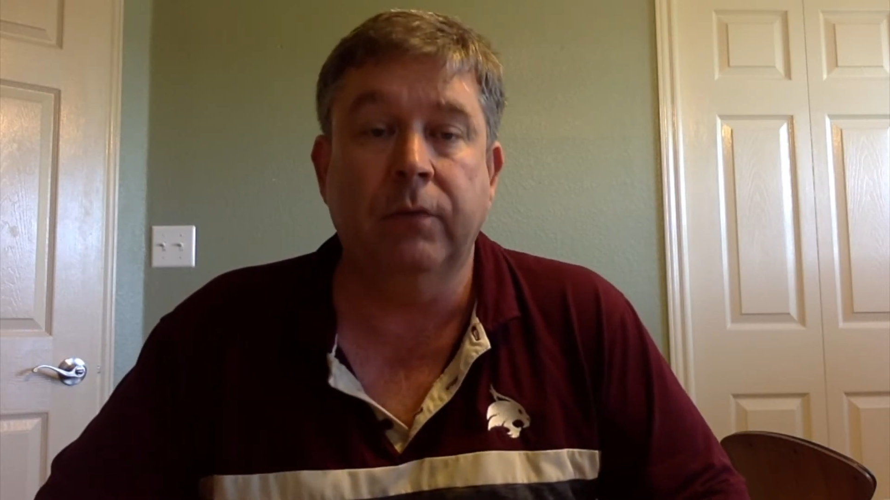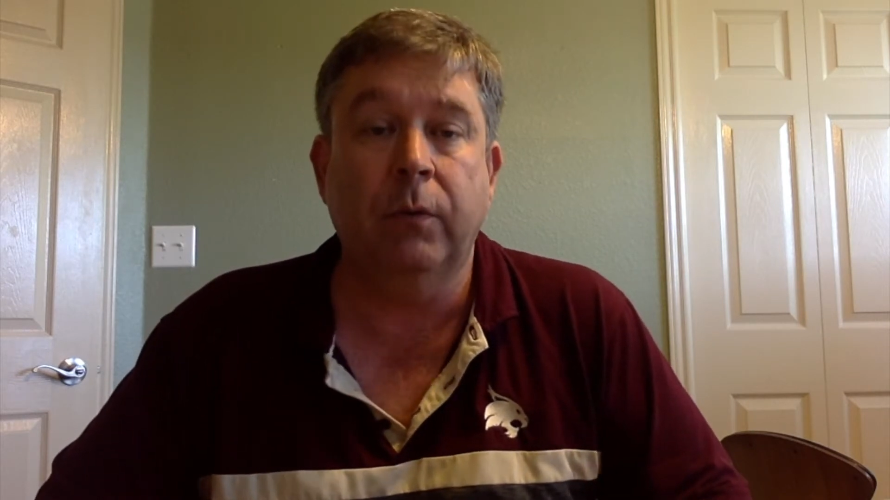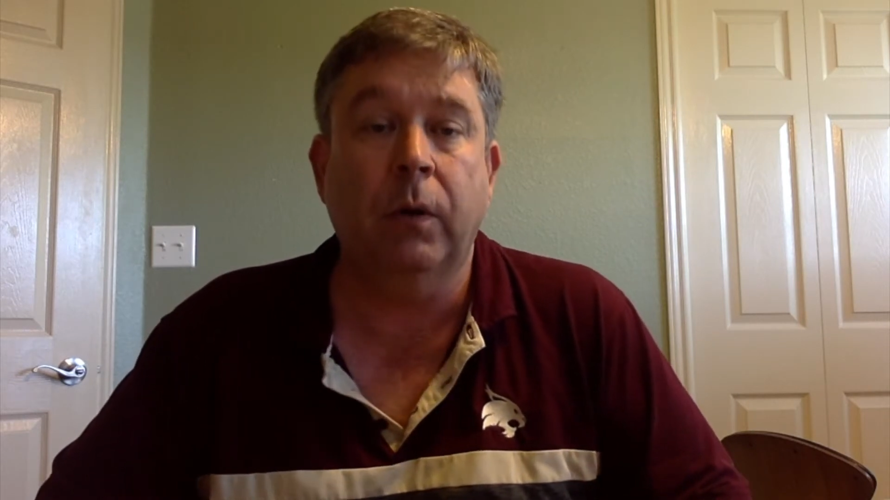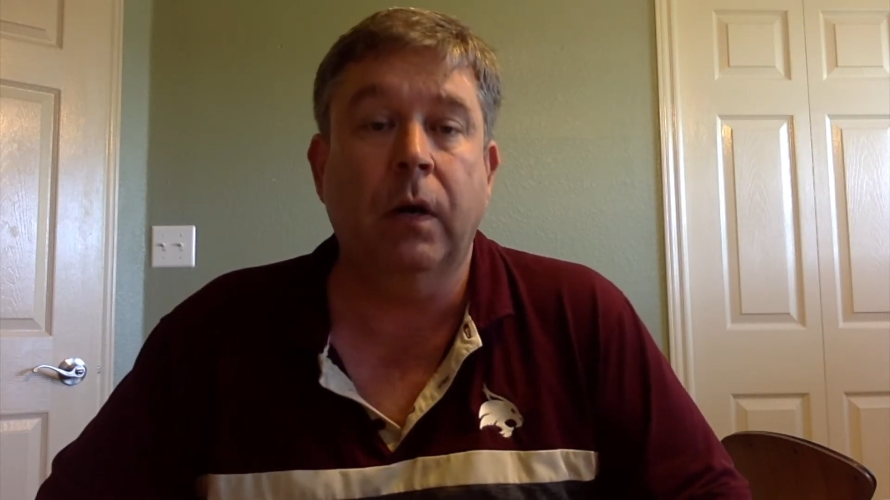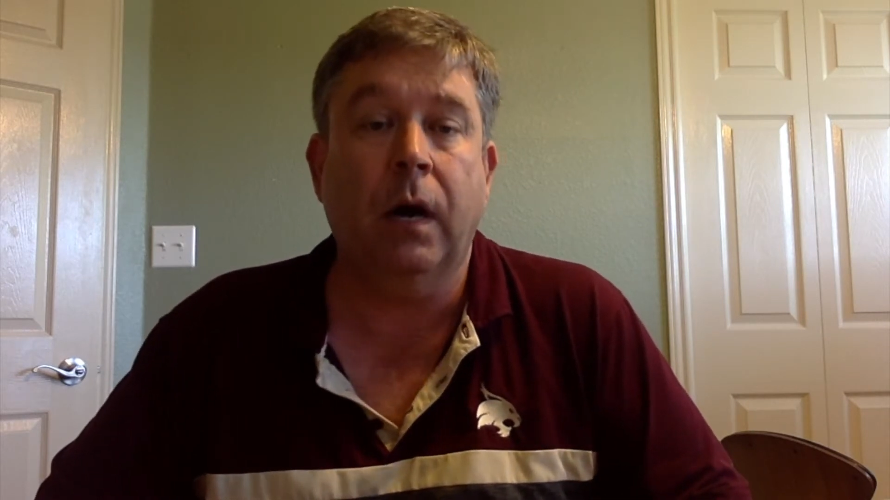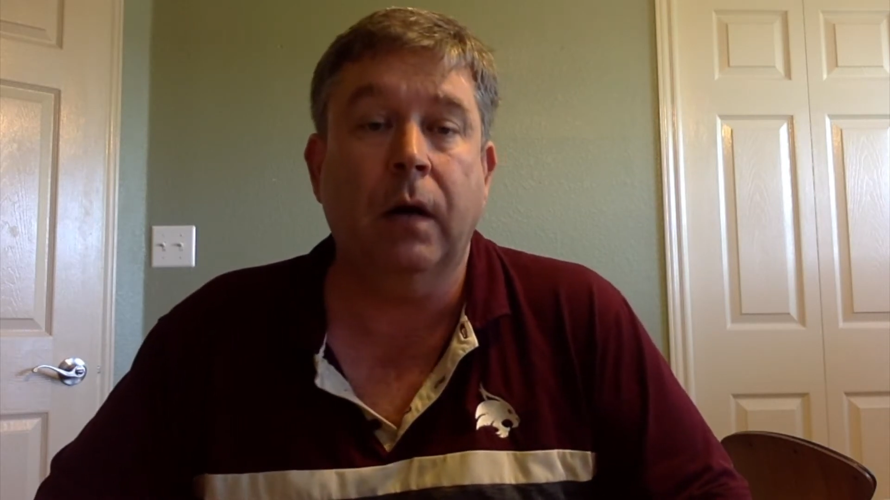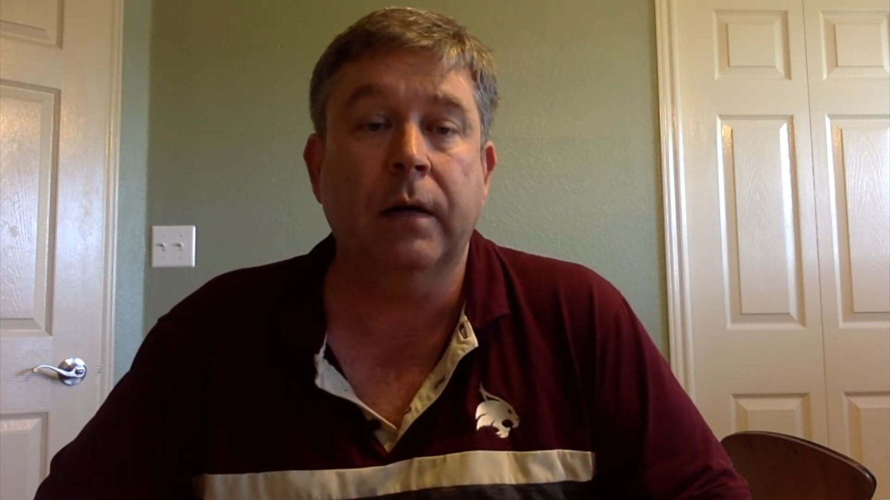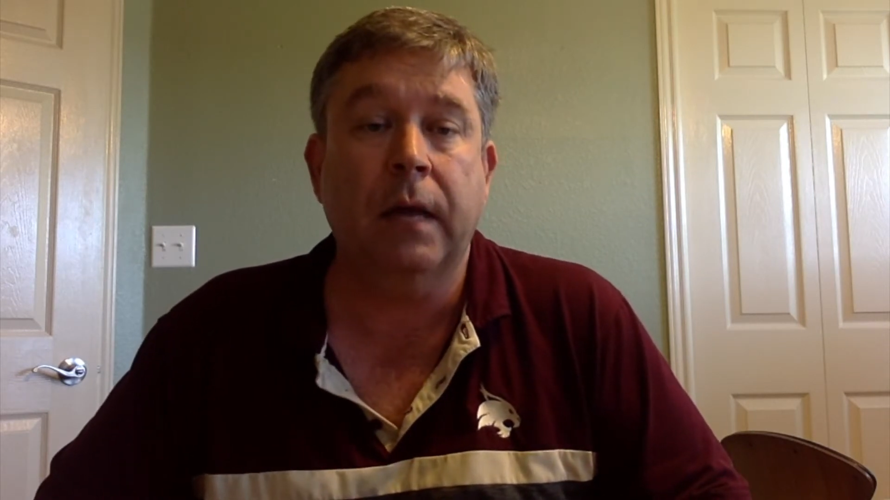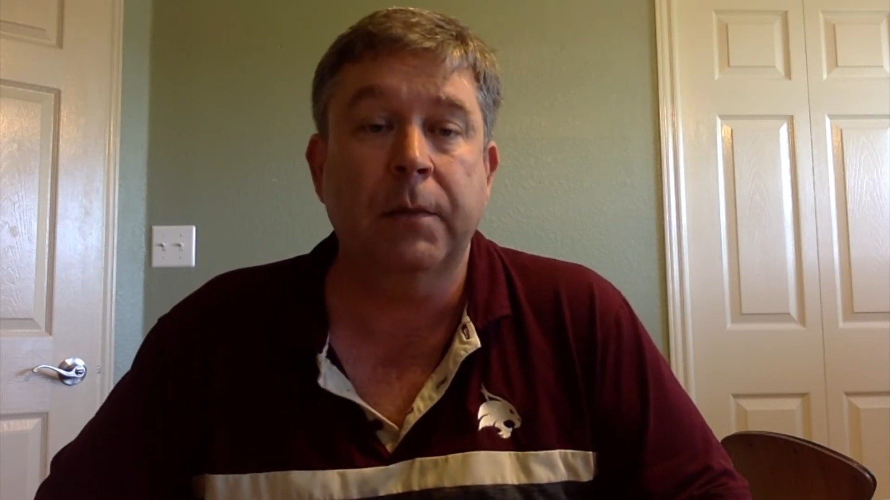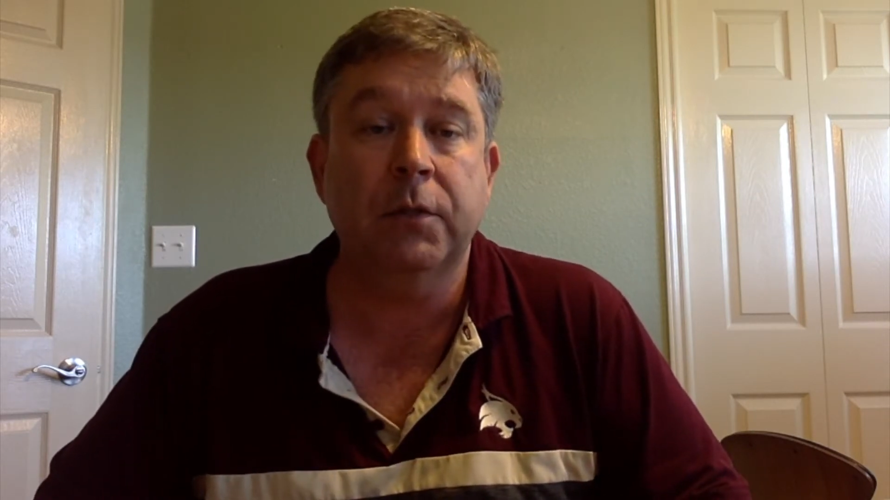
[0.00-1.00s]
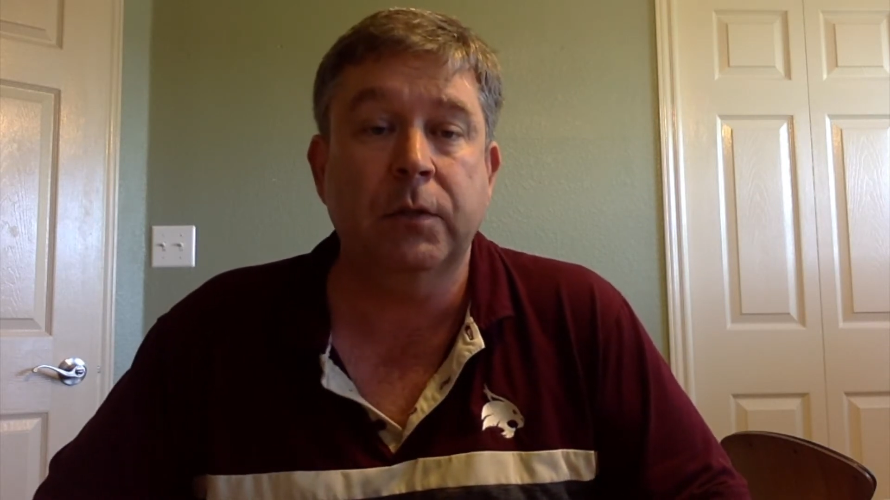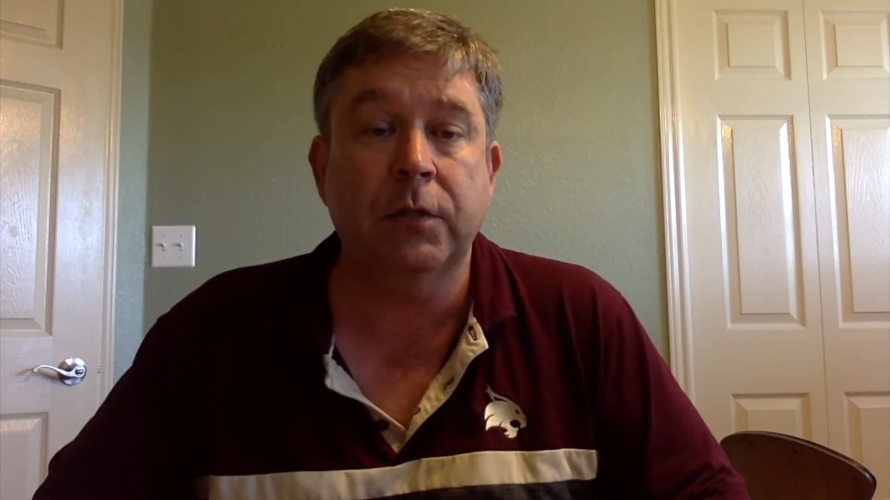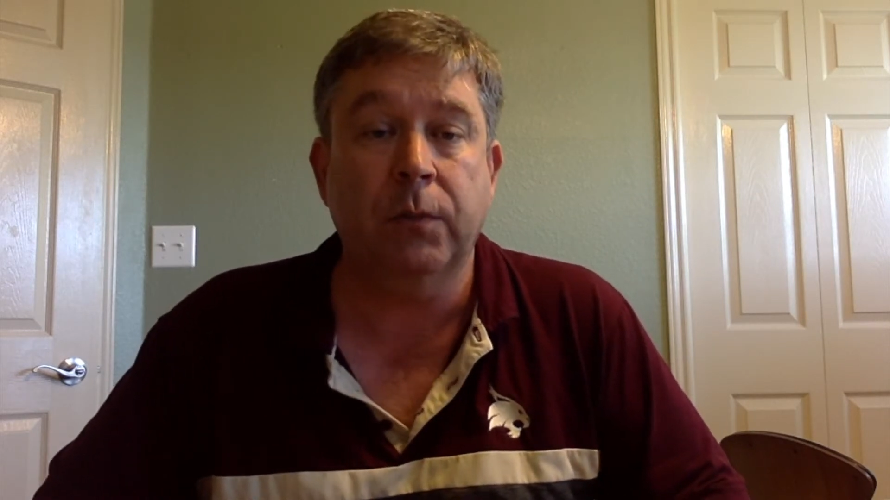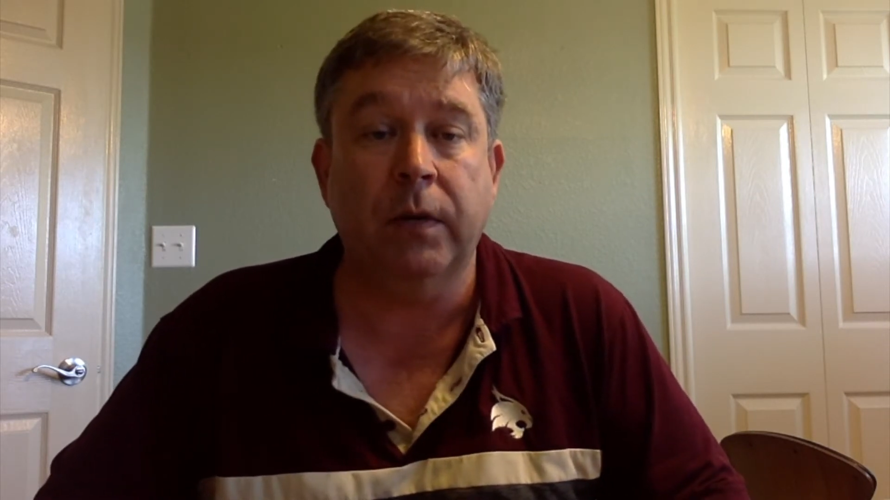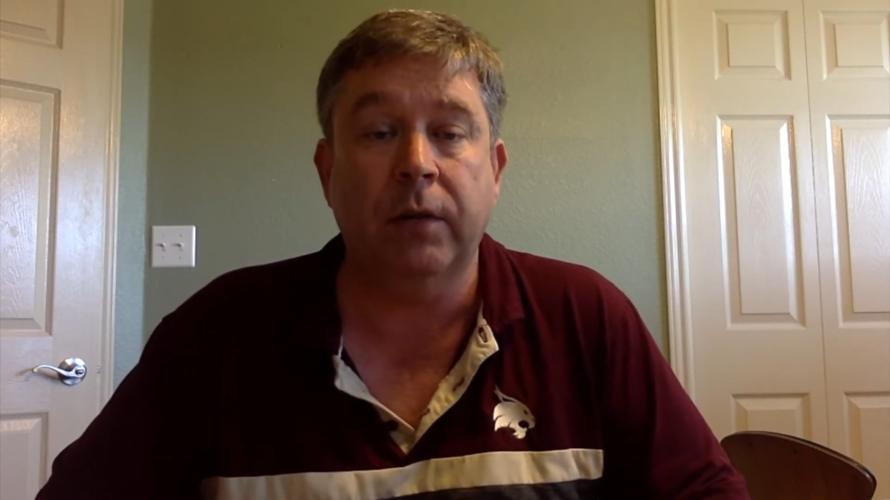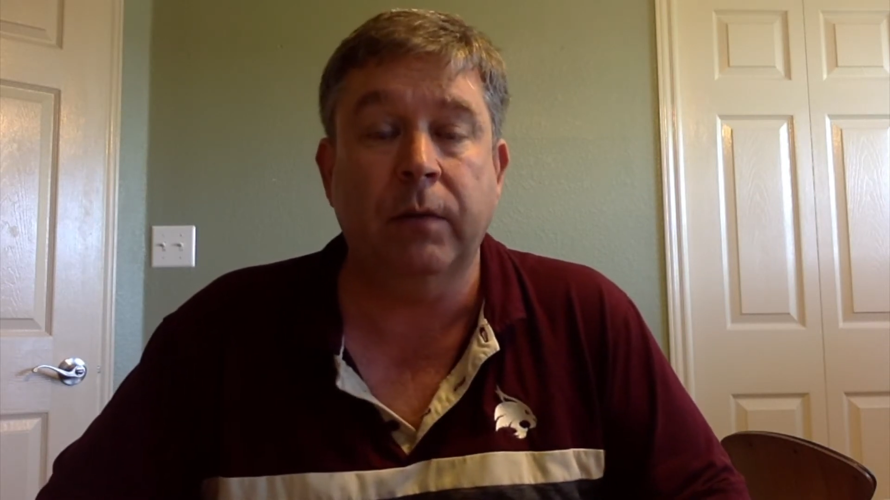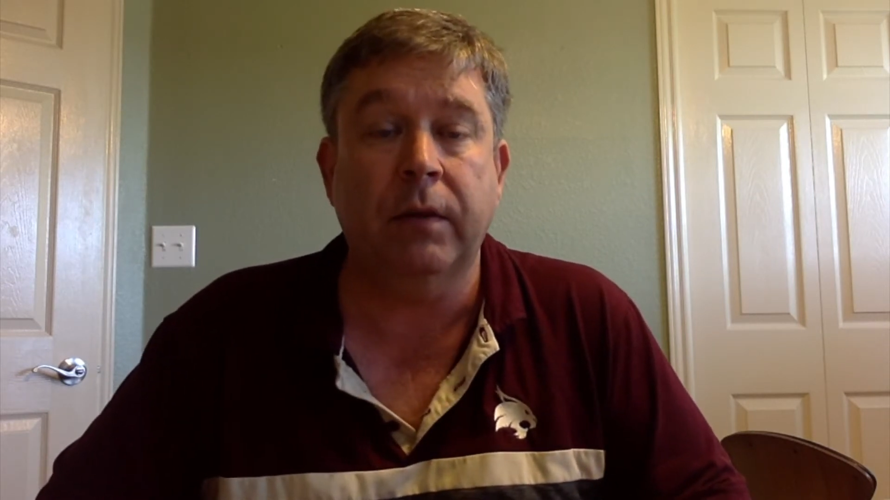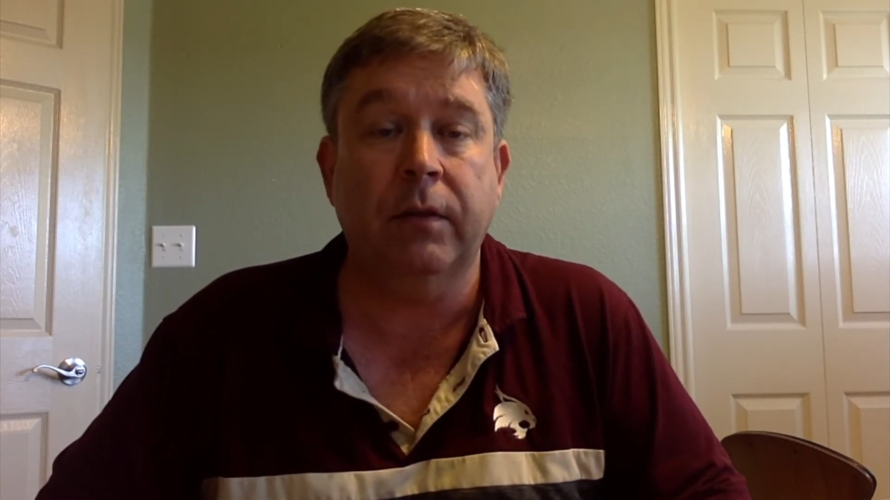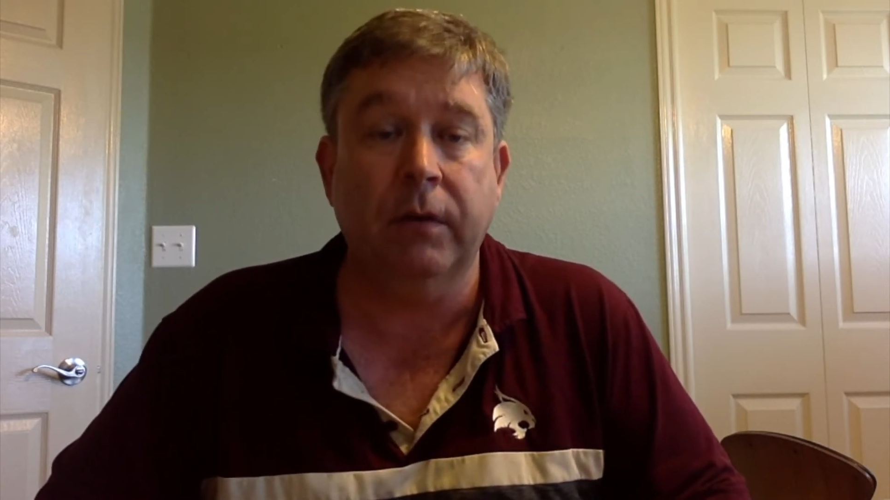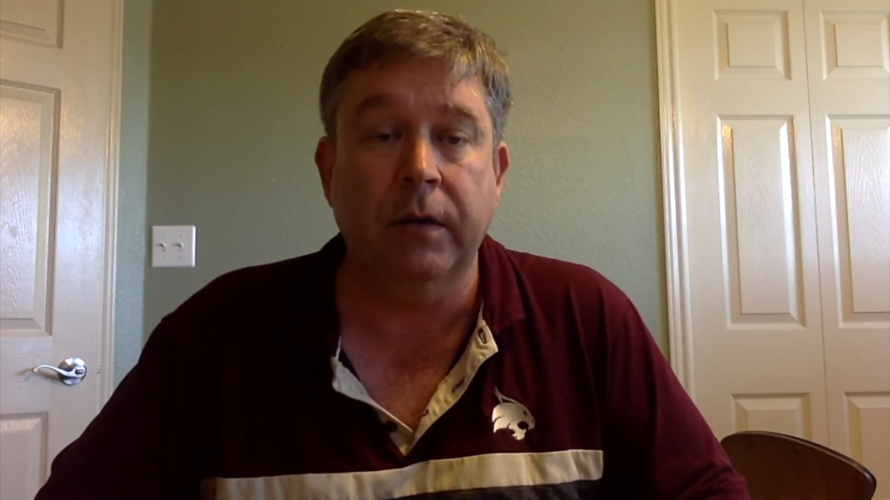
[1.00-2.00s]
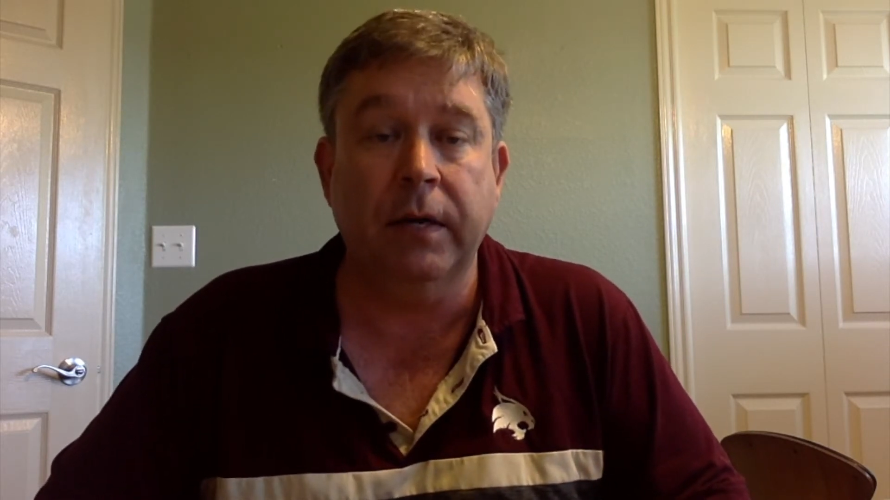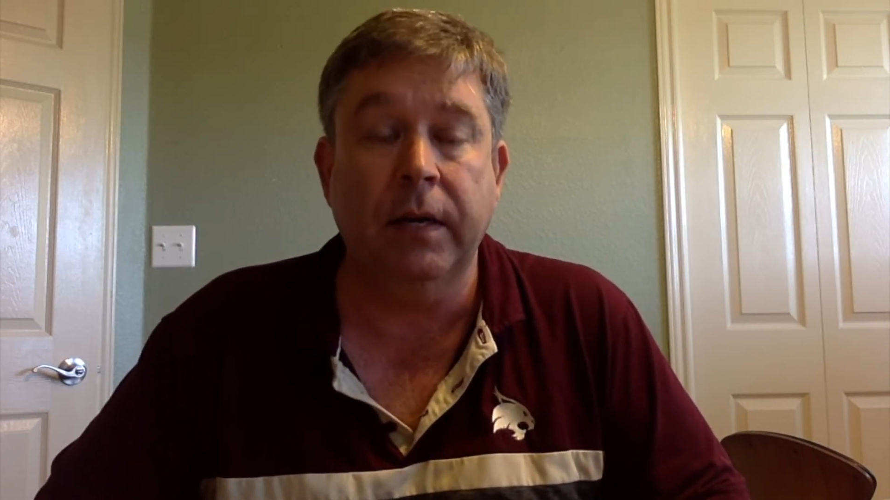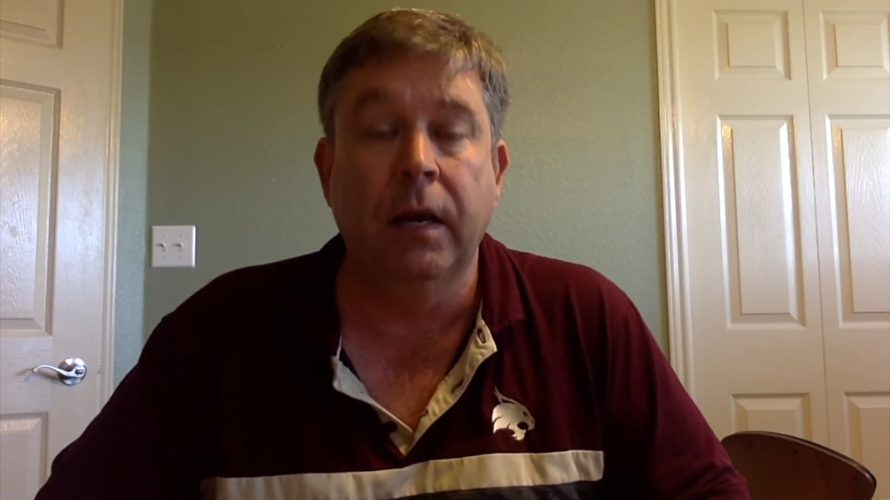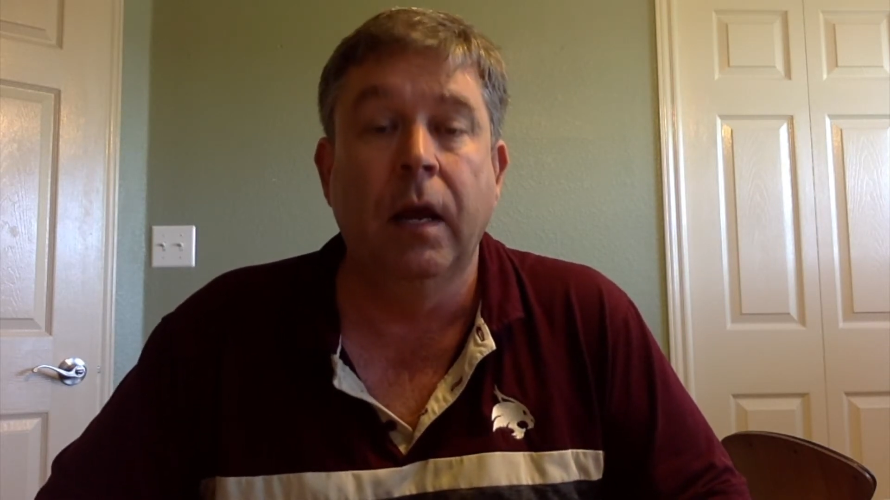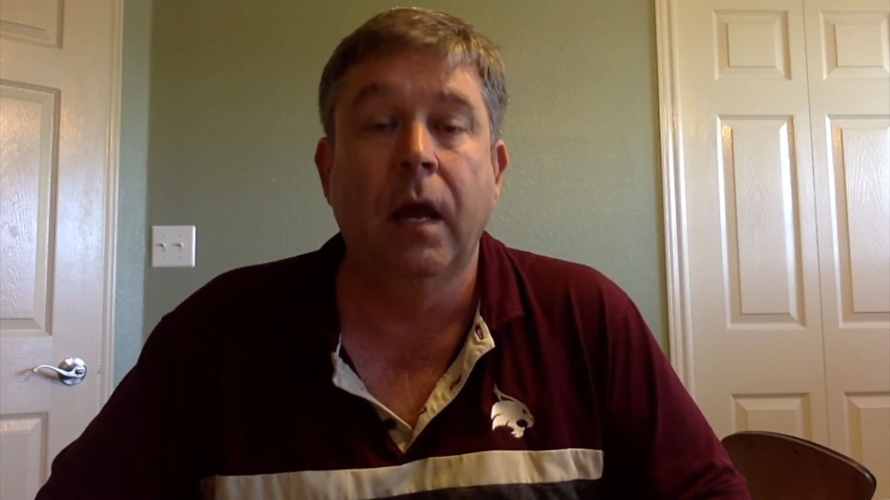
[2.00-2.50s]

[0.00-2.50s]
for our Chemistry 2330,